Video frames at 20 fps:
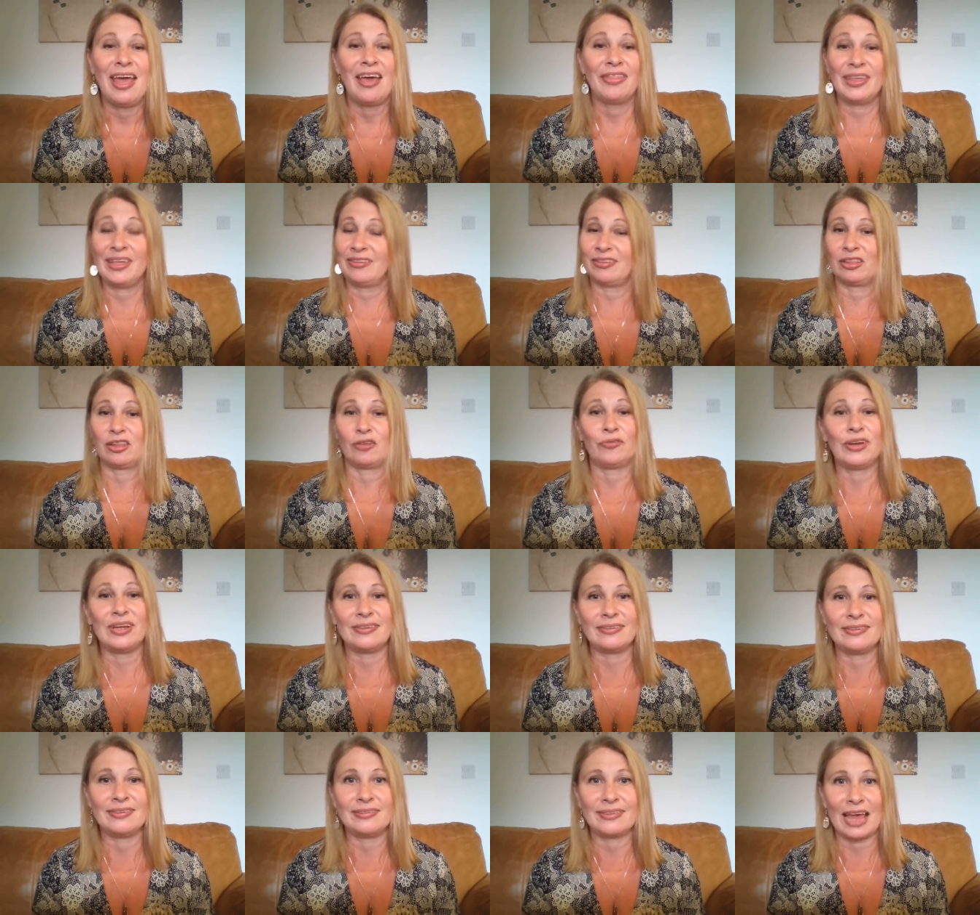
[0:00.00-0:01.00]
These are the
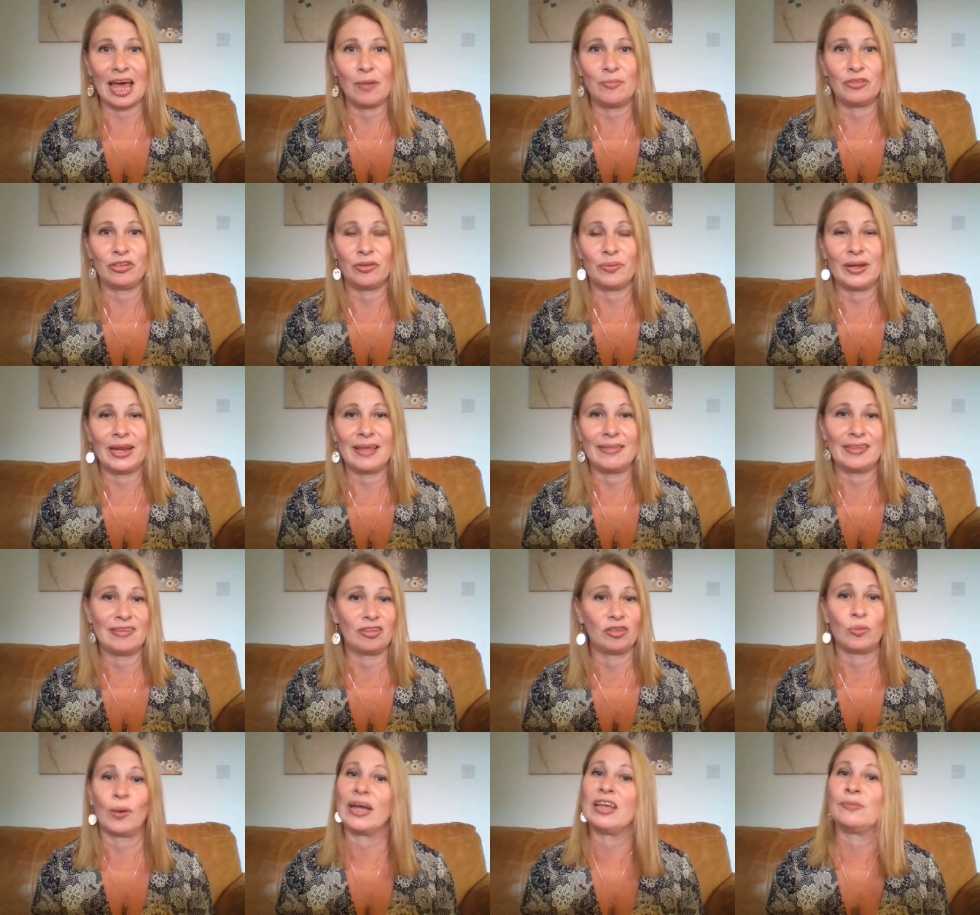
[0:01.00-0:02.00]
reasons that I'm doing it. This
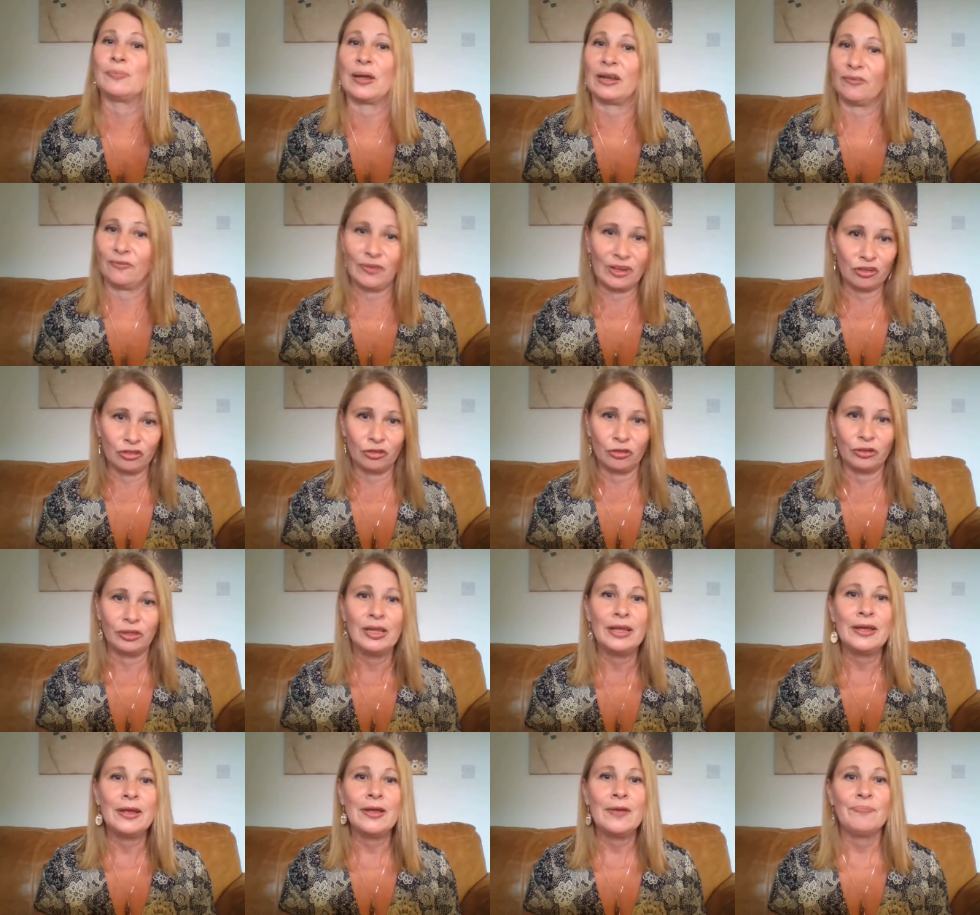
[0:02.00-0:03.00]
is why it's beneficial
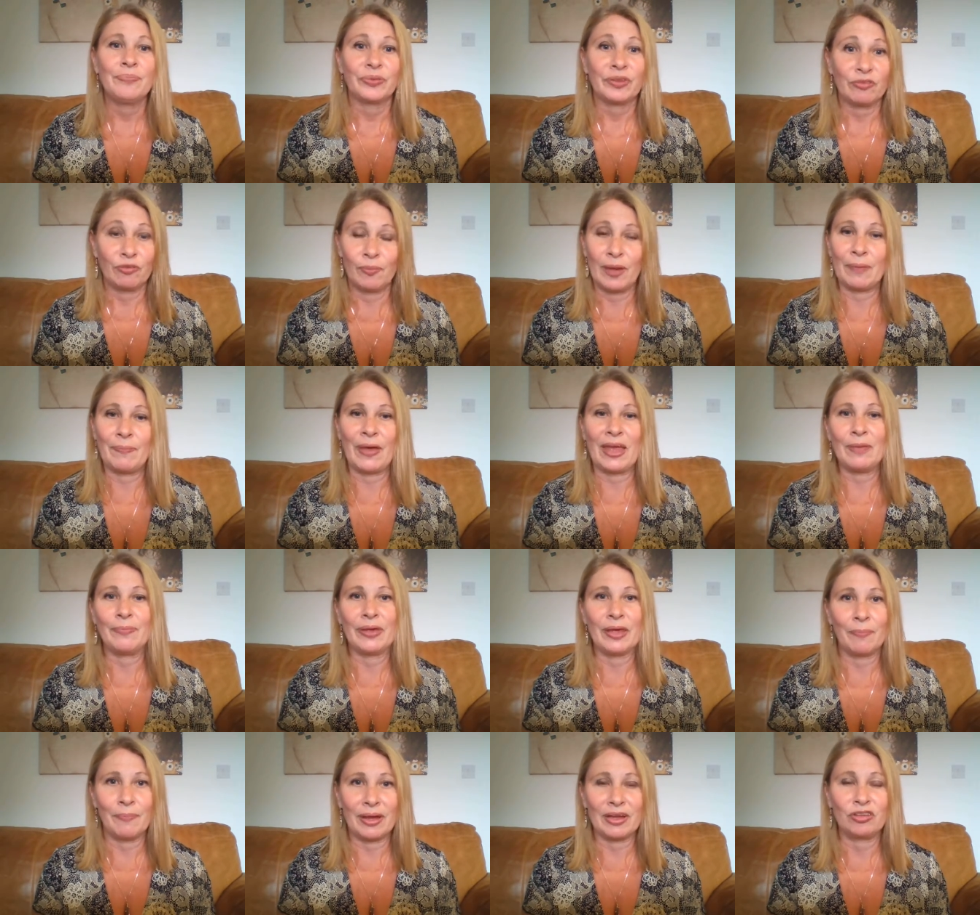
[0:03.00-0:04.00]
for my baby
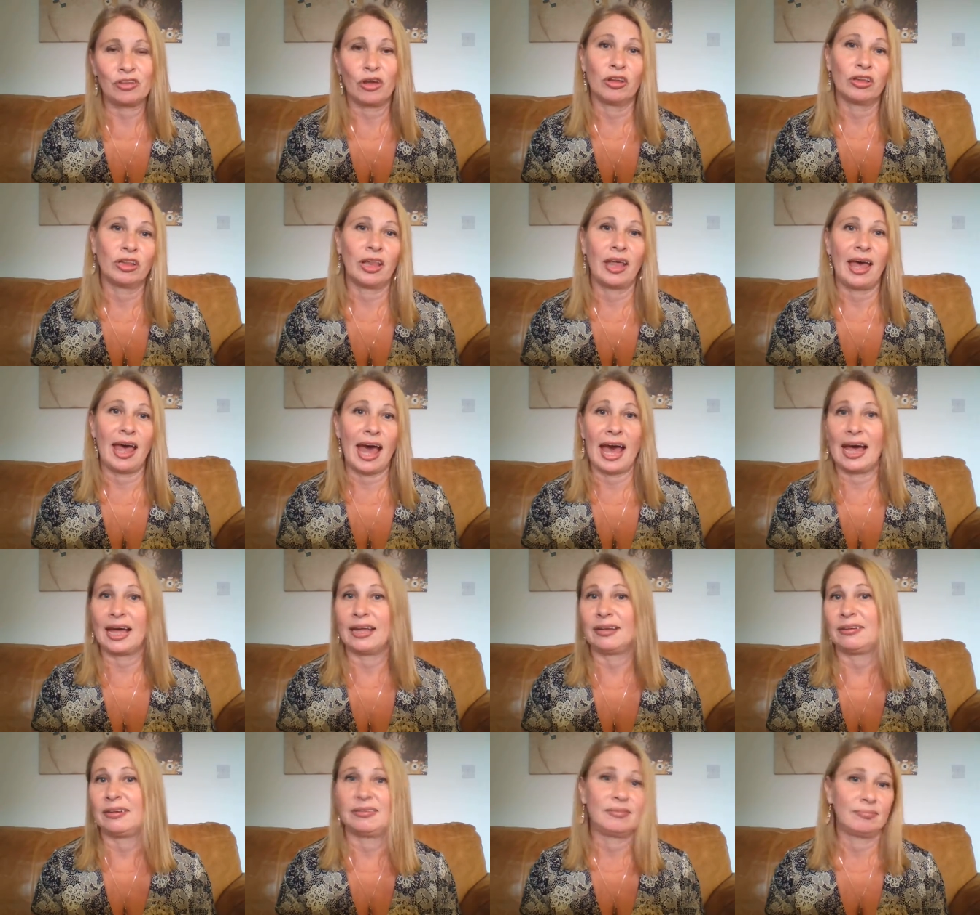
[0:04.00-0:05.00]
and my toddler,
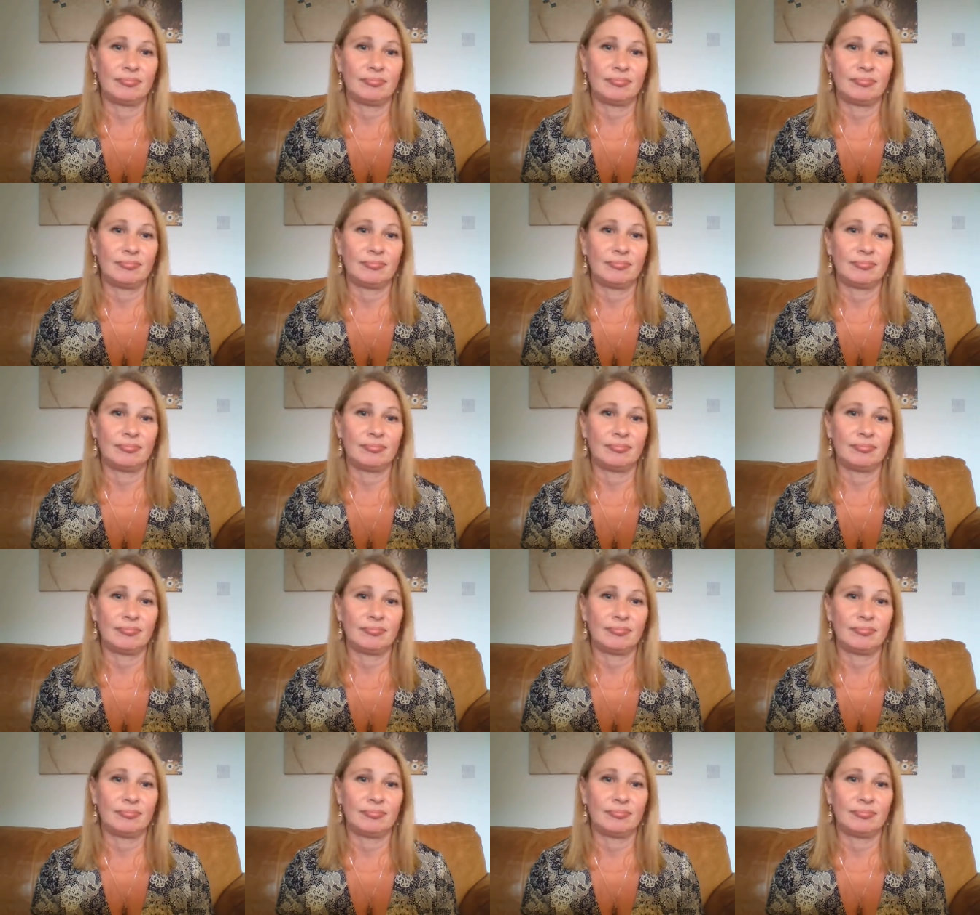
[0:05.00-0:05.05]
and